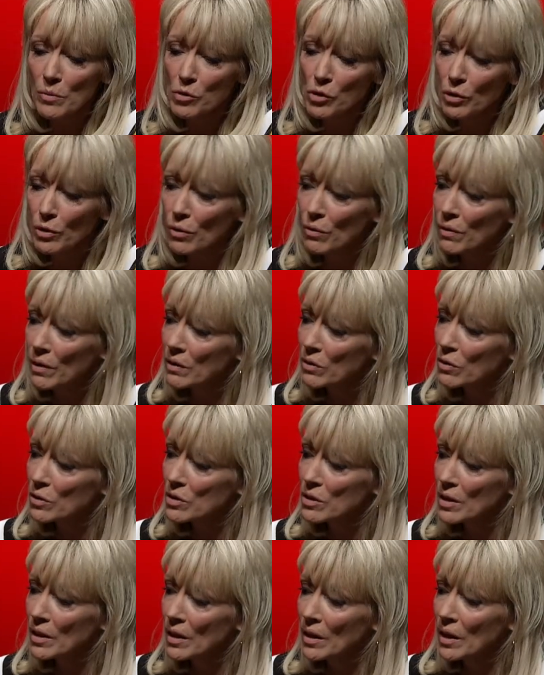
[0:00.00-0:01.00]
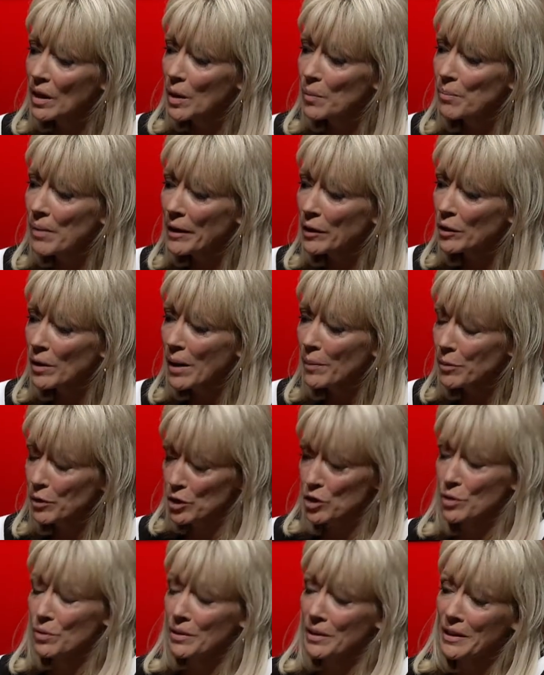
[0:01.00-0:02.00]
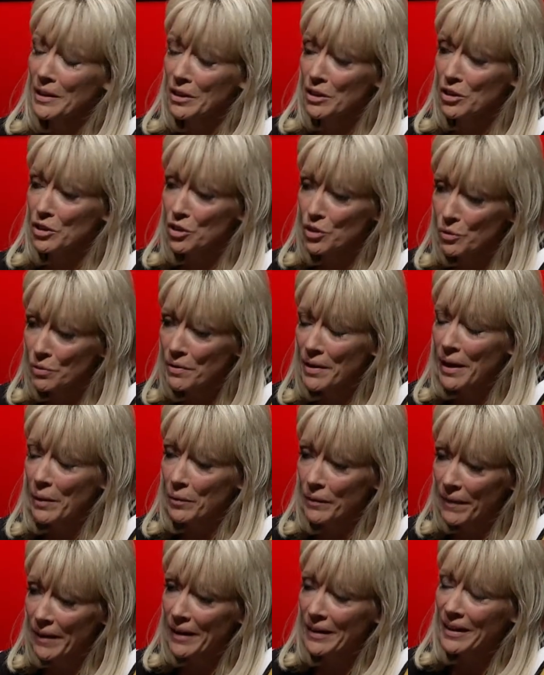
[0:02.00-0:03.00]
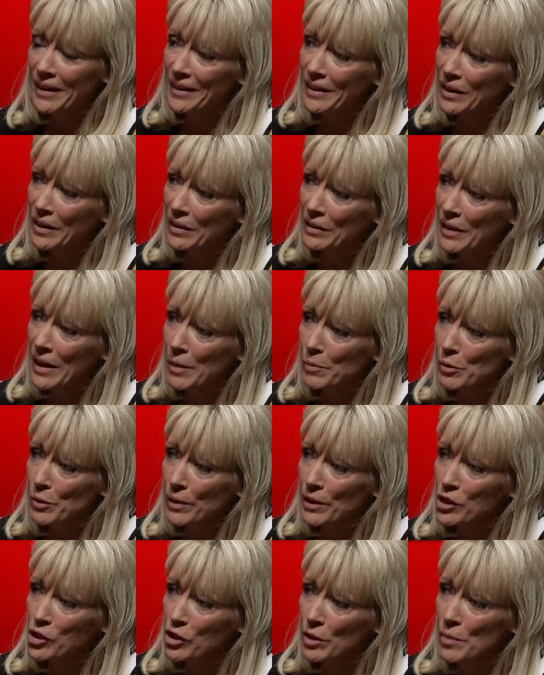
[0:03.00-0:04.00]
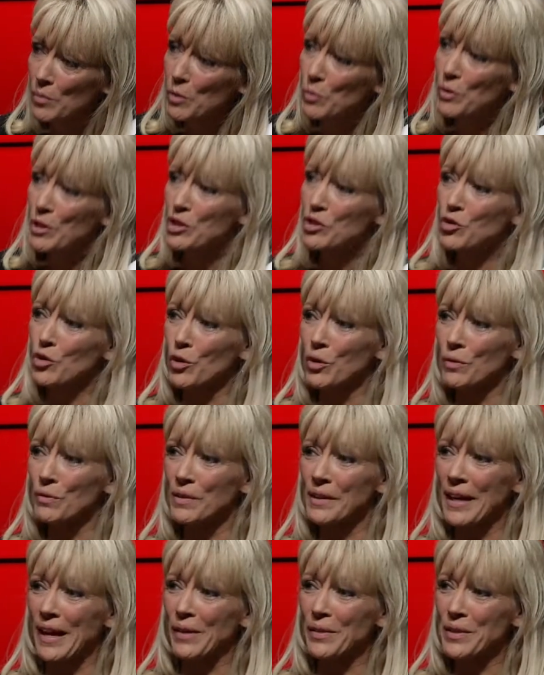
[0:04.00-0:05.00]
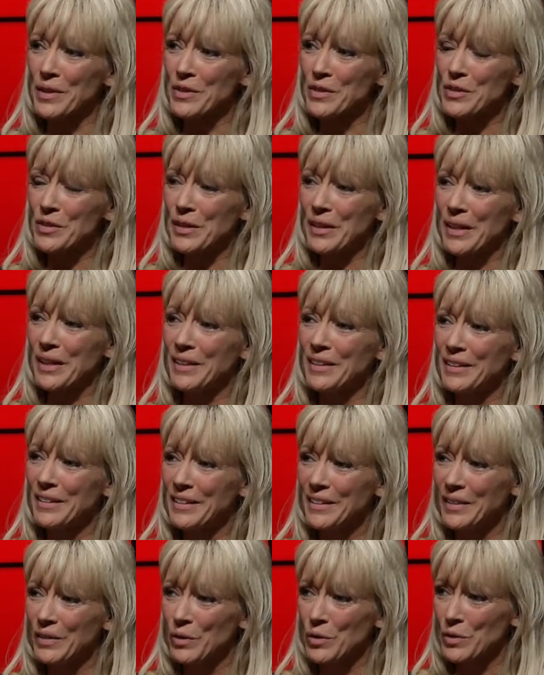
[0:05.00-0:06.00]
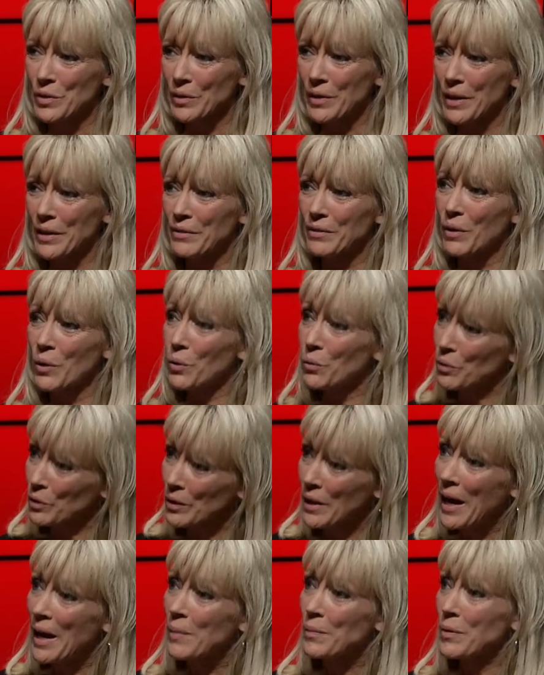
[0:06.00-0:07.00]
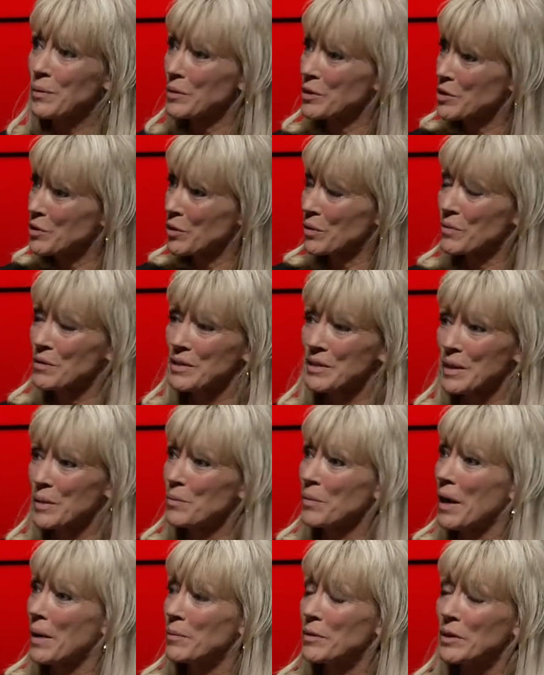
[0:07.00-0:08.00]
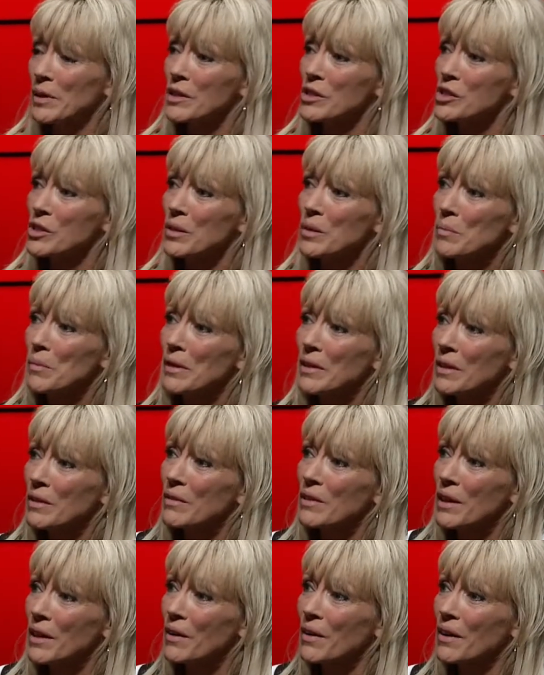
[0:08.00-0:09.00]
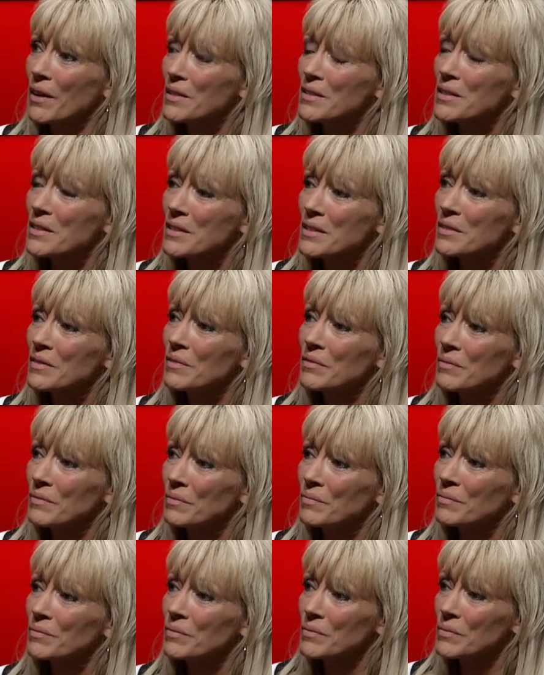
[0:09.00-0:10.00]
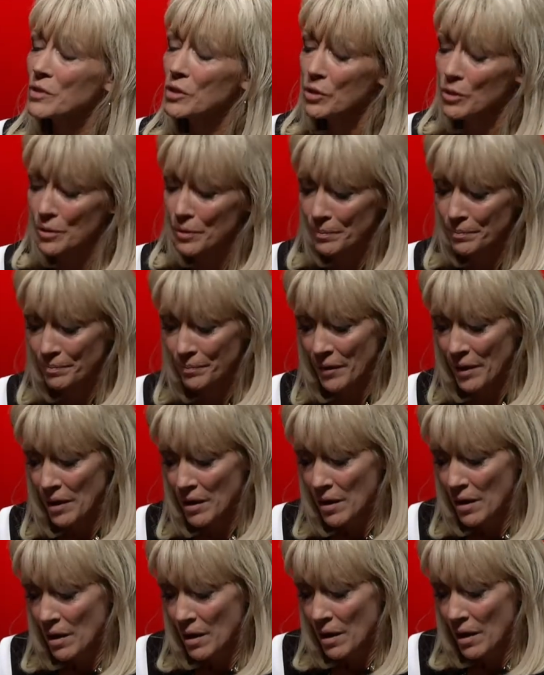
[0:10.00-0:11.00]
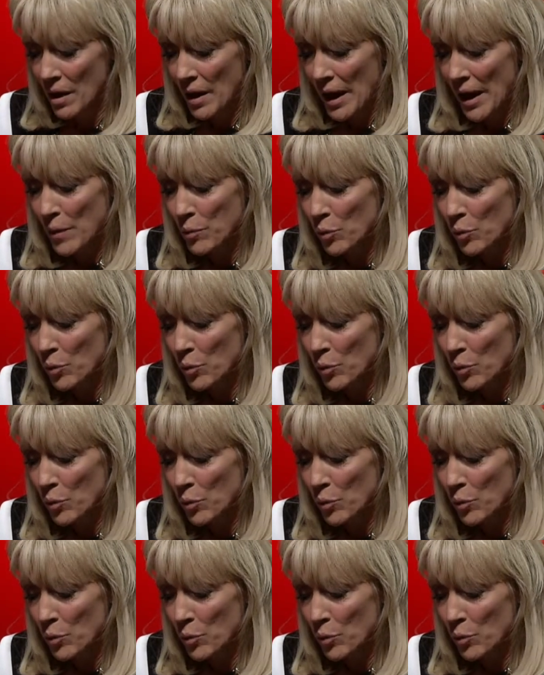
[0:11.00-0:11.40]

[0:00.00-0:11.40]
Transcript: sure you think there's a better opportunity to do that with that kind of collaboration. I mean, we serve county and city. There's a lot of overlap, and we oh, serve oh, yeah. the same population in many of the areas. Tremendous overlap, yeah. Sure. And